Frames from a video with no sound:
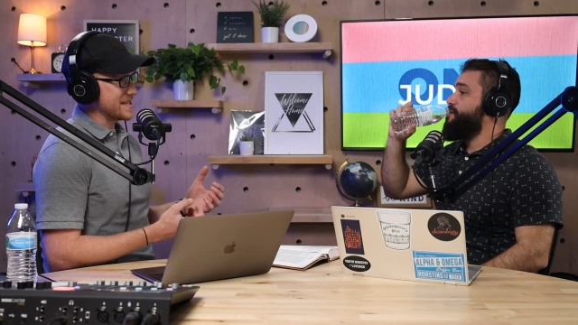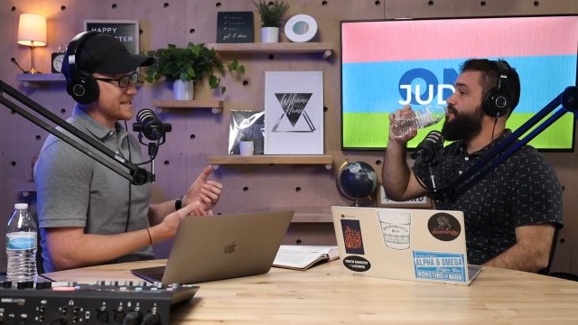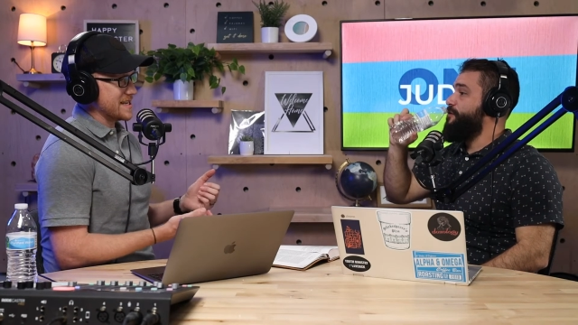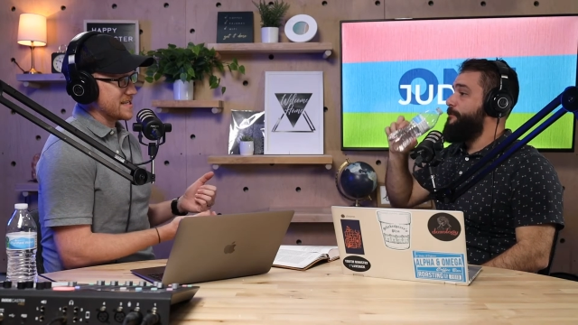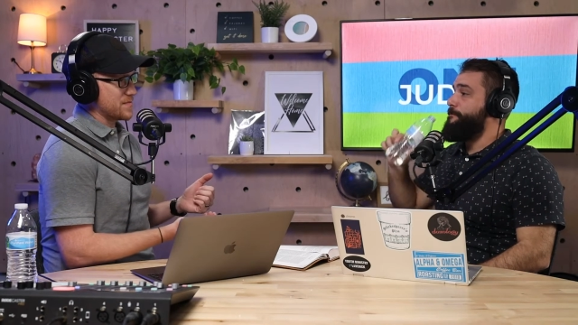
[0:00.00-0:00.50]

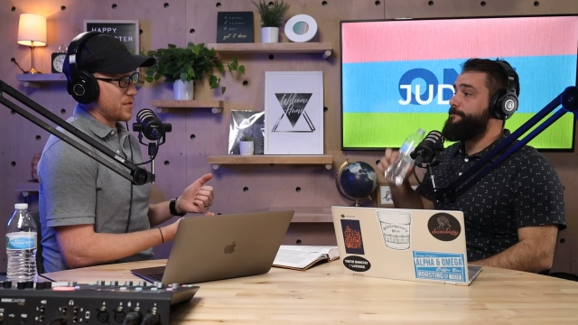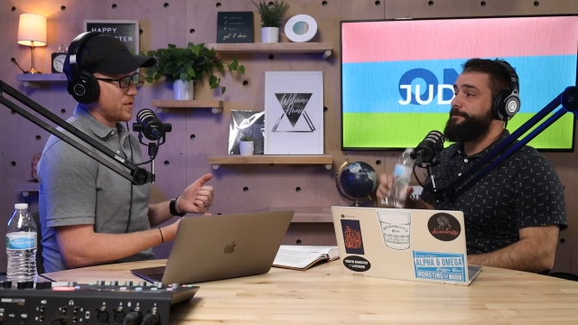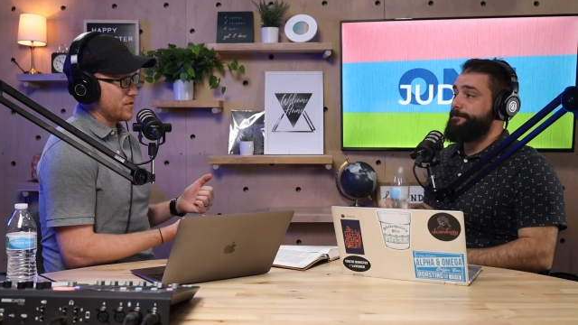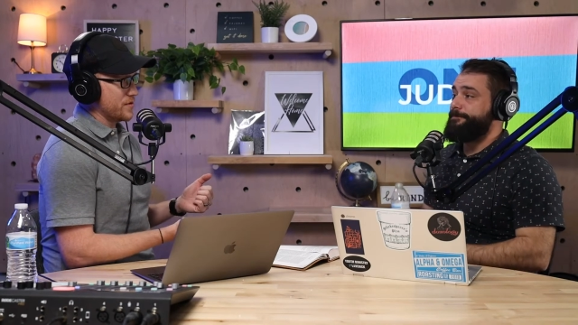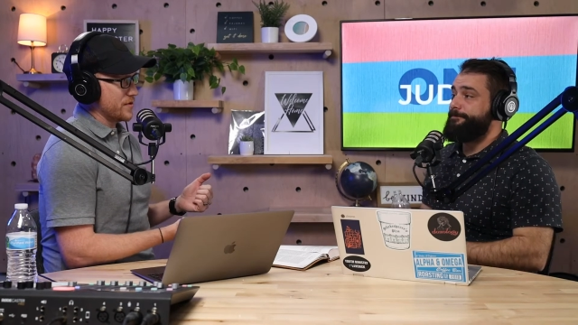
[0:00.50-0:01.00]
Speaker 1: it has
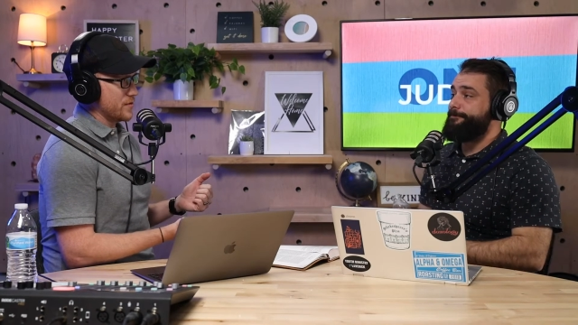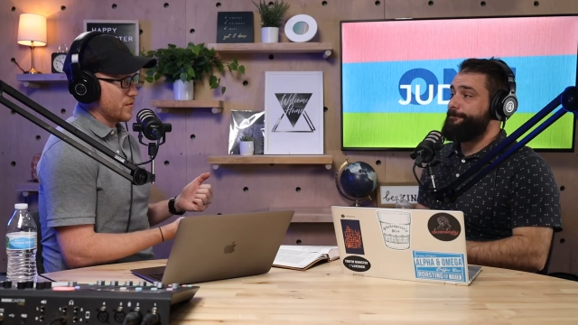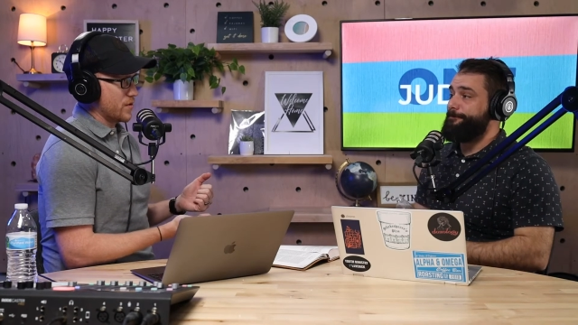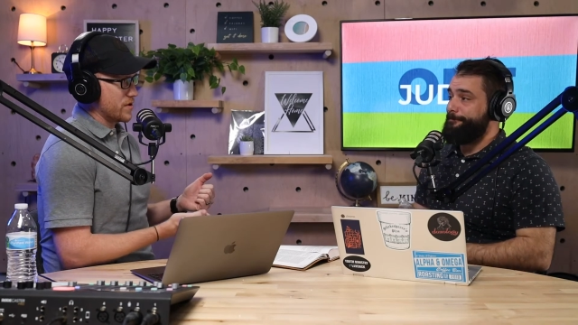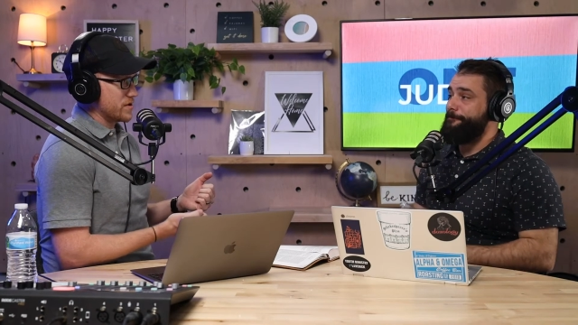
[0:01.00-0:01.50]
pulled
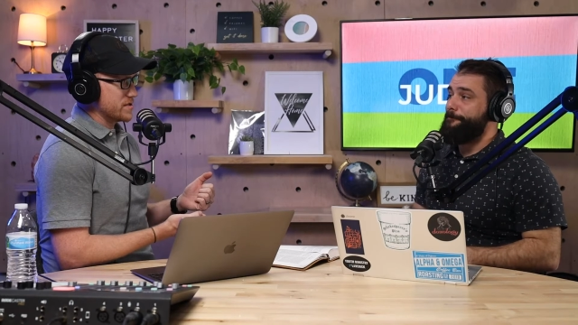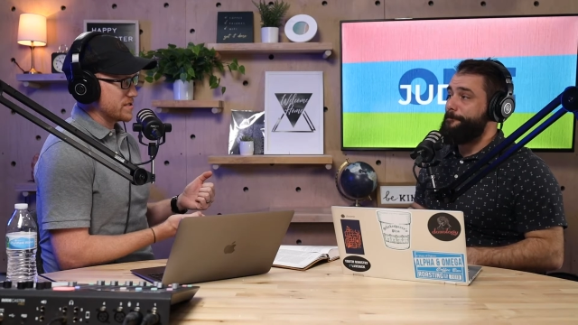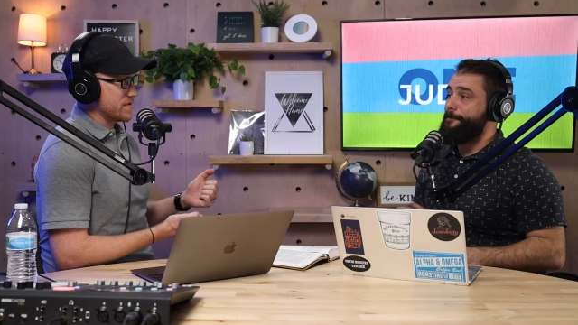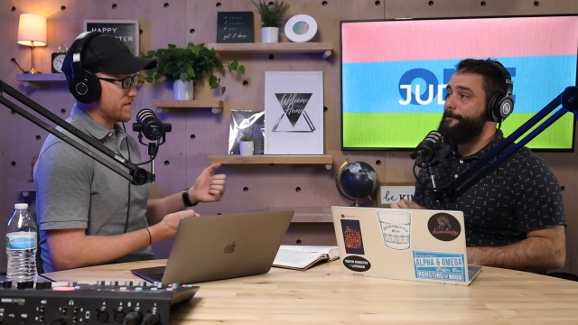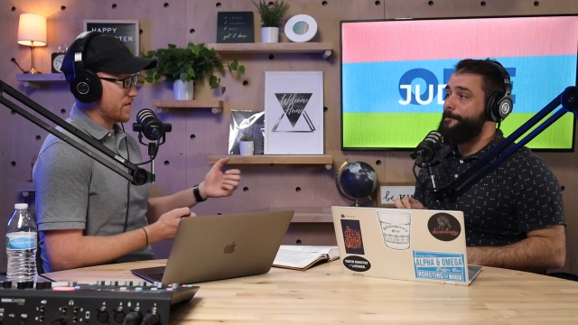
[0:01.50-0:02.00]

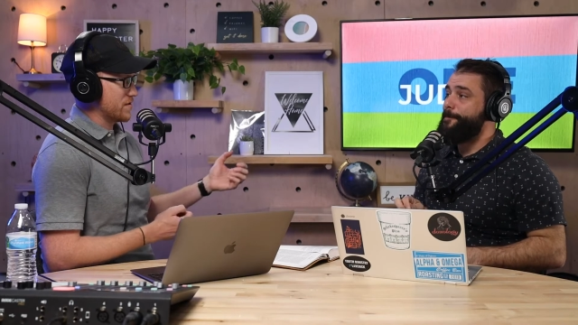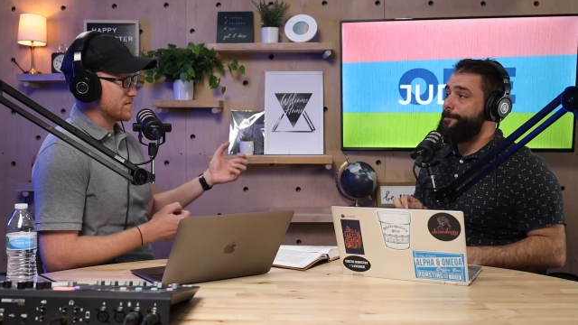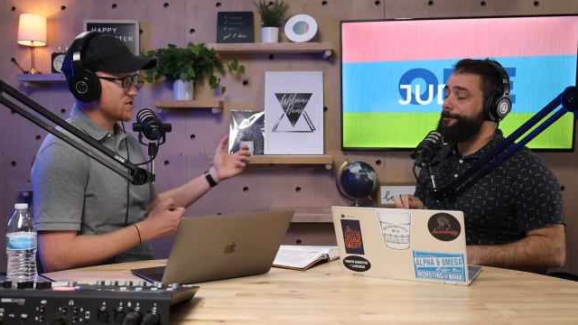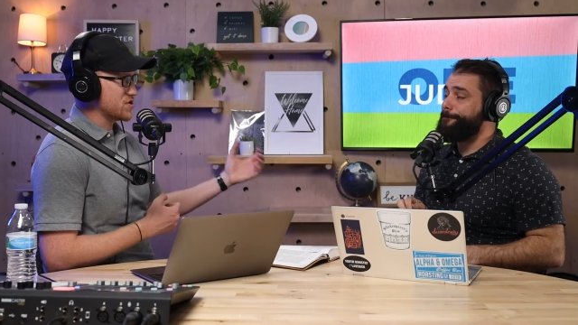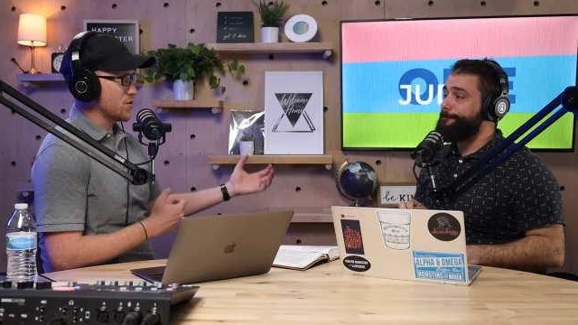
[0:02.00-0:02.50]
words
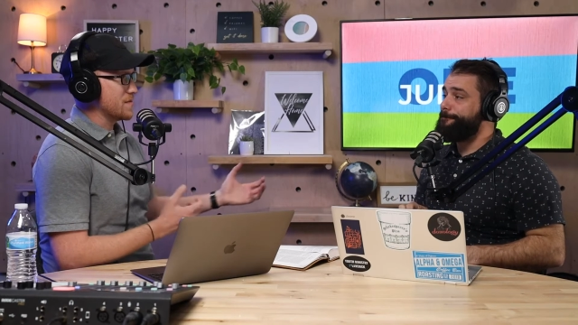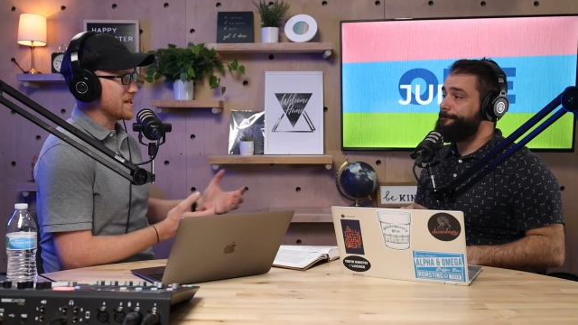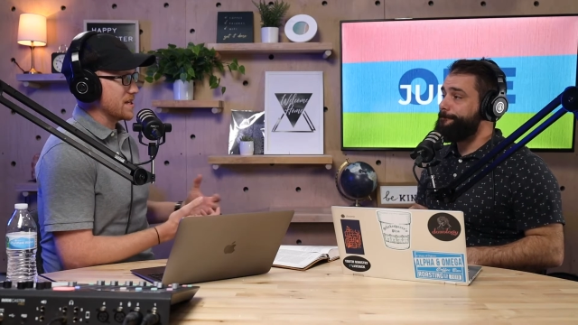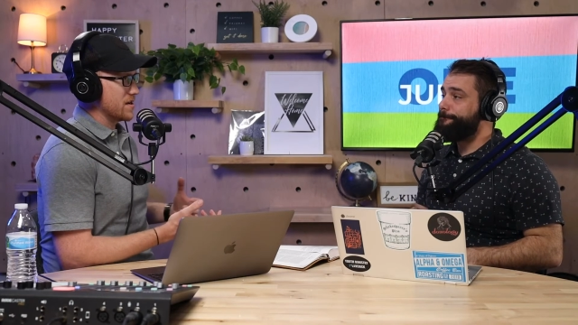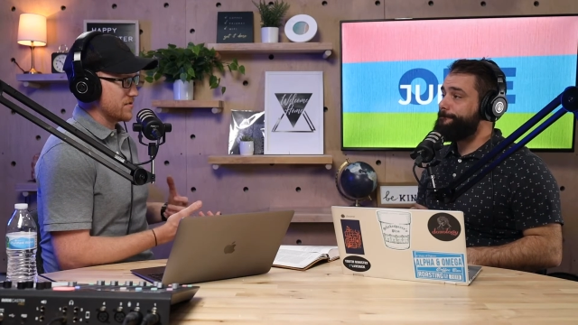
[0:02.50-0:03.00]
from so
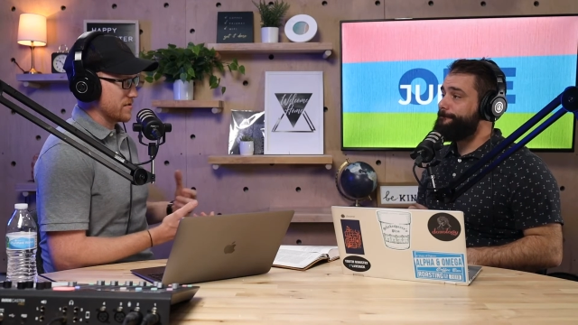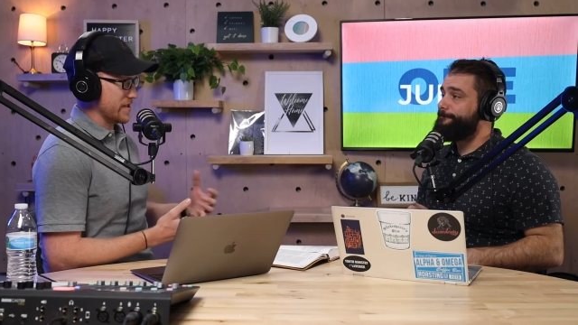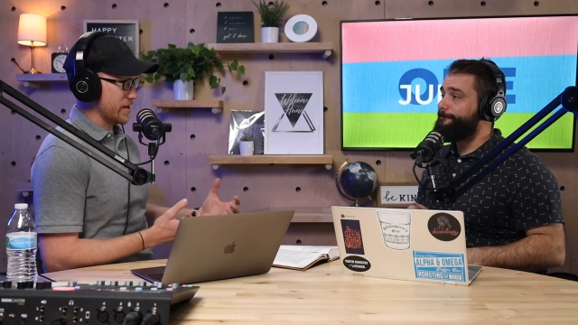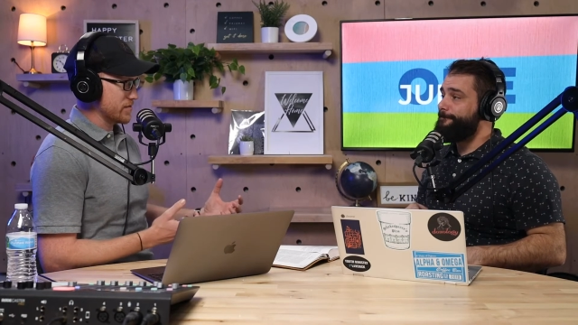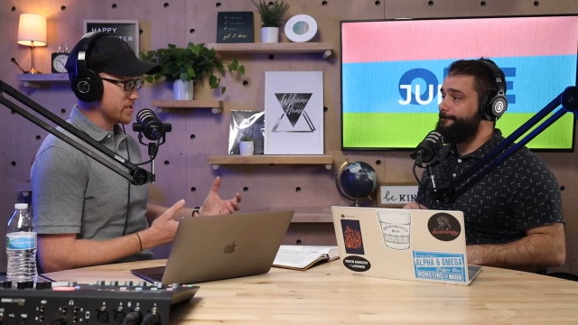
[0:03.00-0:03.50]
many other
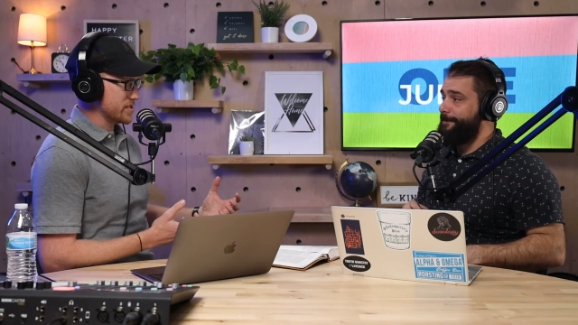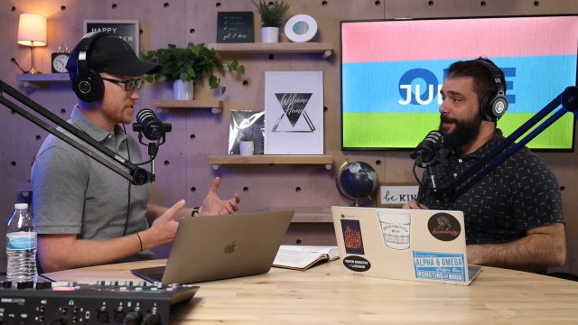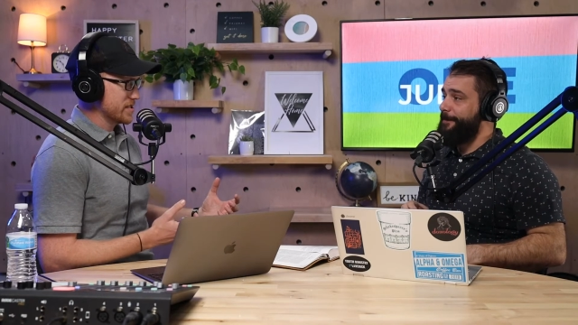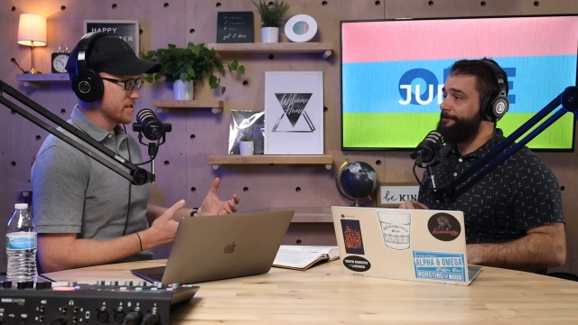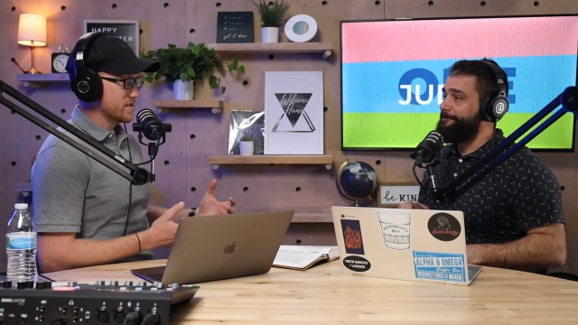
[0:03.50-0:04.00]

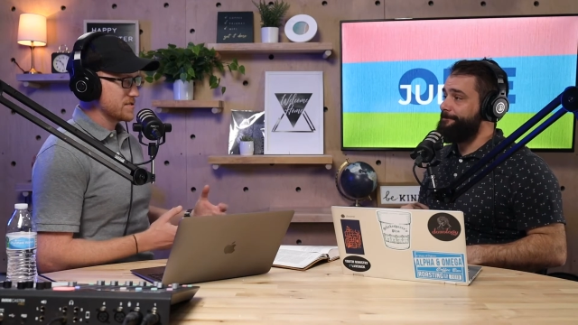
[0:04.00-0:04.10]
languages. Yep.